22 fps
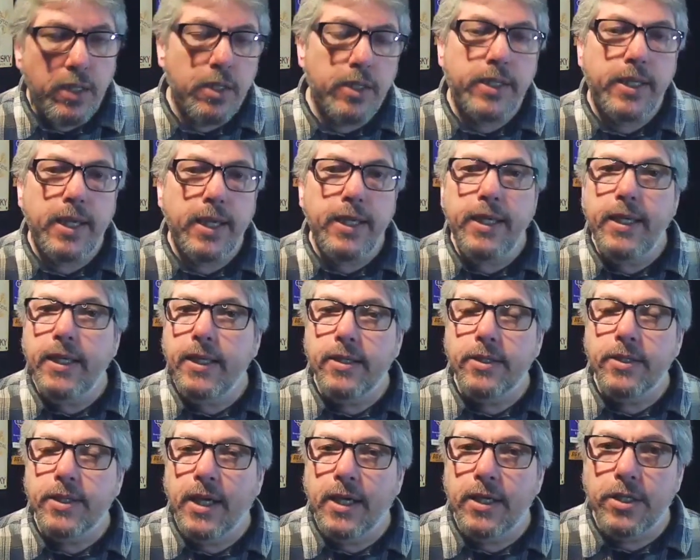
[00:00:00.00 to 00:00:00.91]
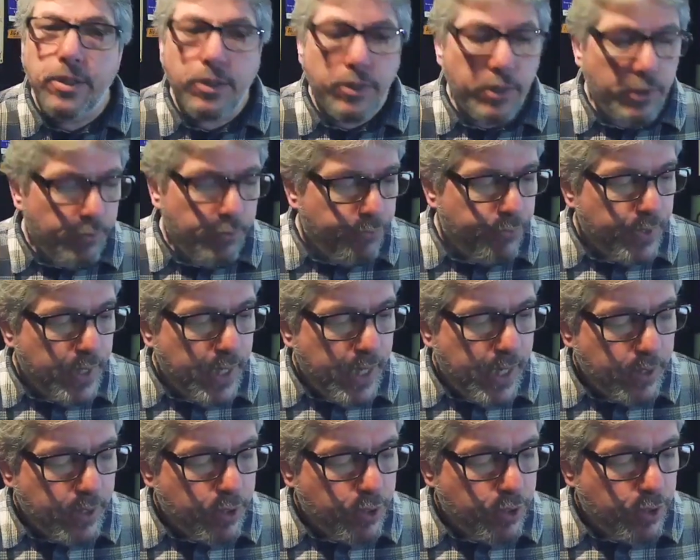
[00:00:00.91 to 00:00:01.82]
Caira is actually
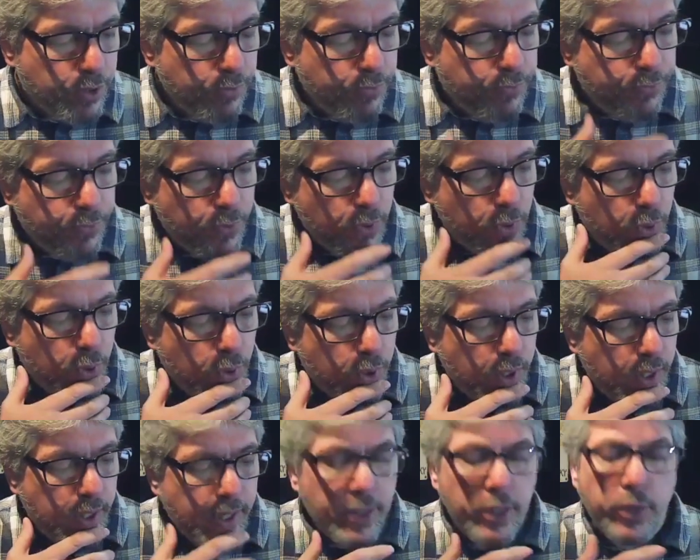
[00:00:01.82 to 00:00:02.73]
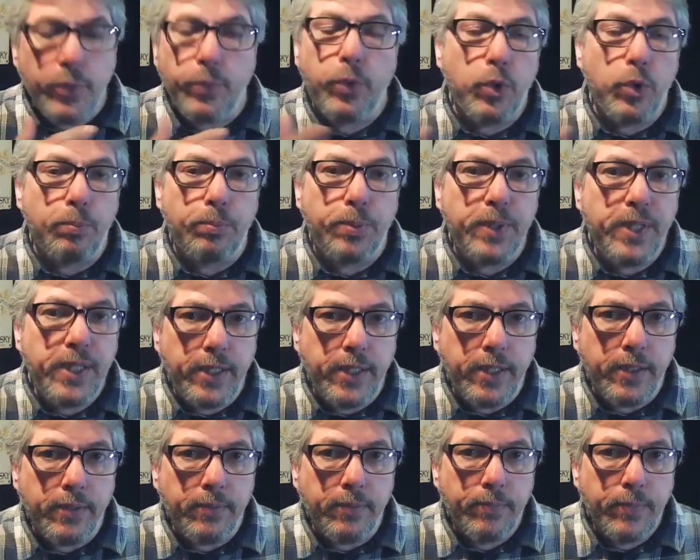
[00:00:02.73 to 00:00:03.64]
French for "it will
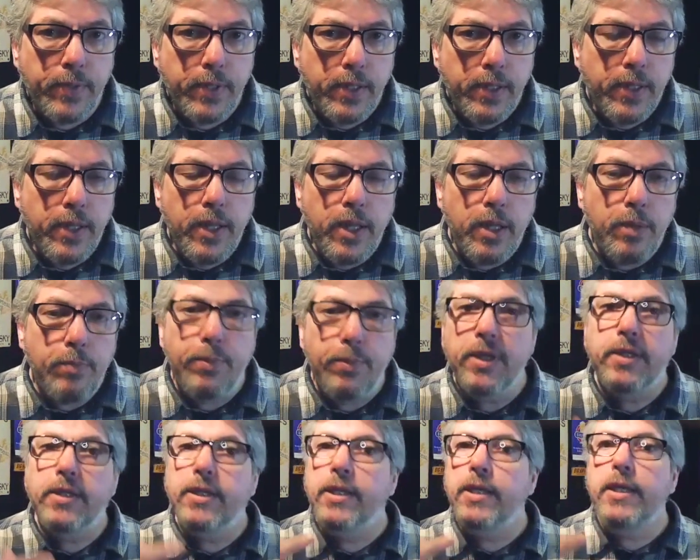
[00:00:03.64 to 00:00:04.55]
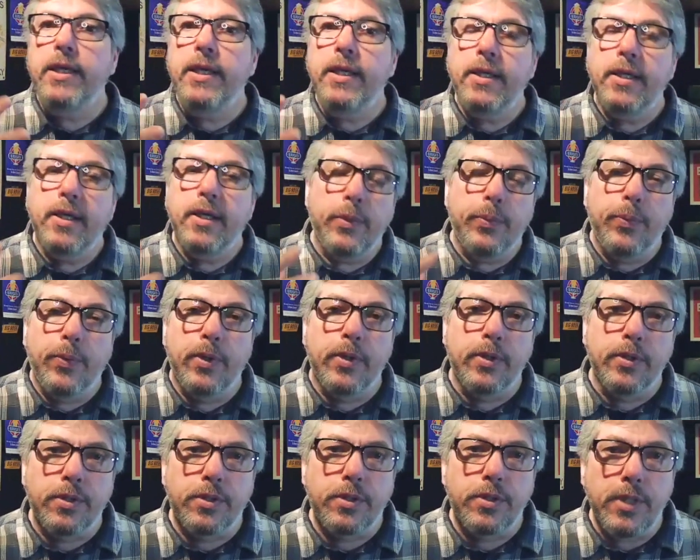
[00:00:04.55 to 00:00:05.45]
be." But Caira
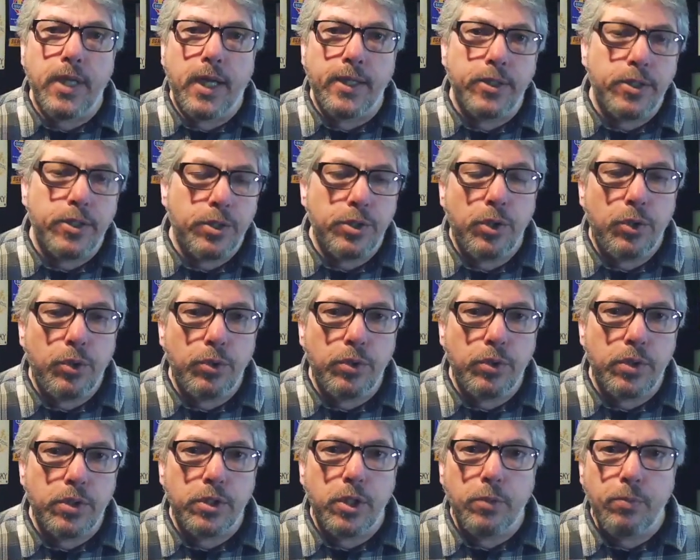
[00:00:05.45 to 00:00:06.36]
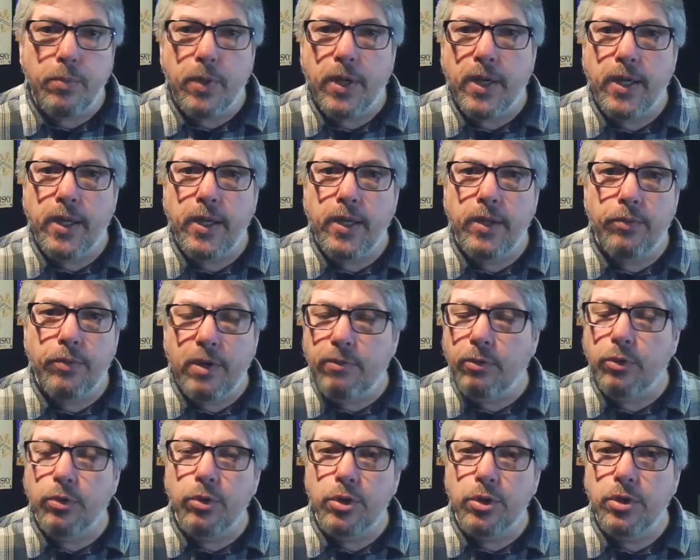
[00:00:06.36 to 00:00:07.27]
was a song sung by
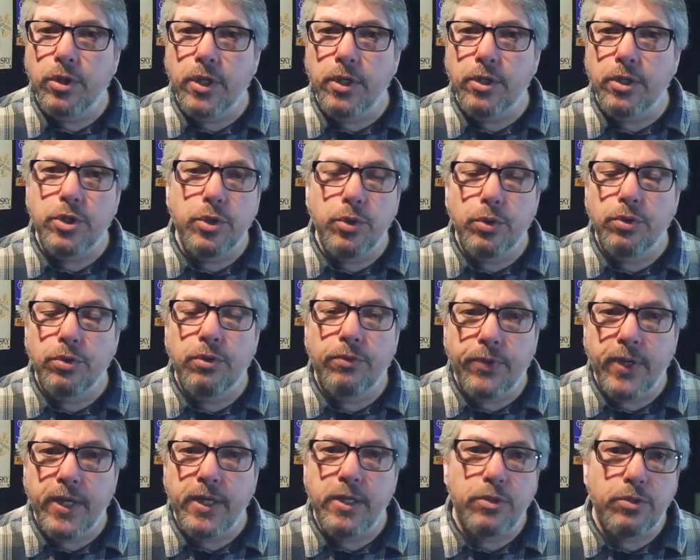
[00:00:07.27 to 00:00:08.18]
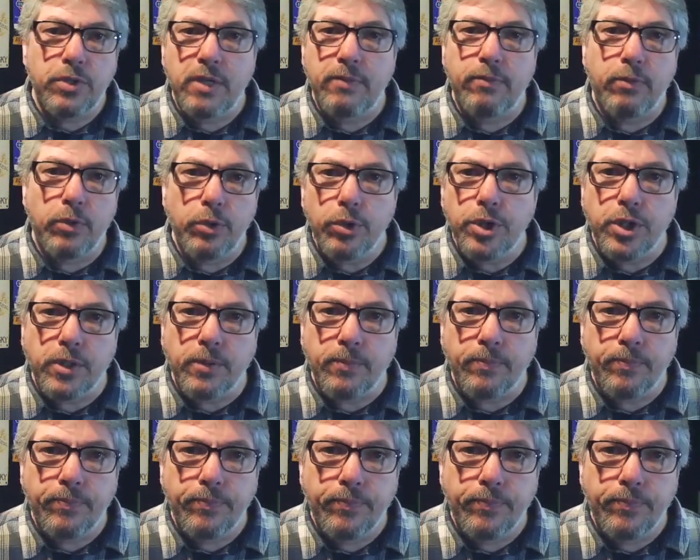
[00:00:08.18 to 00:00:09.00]
revolutionaries during the French Revolution.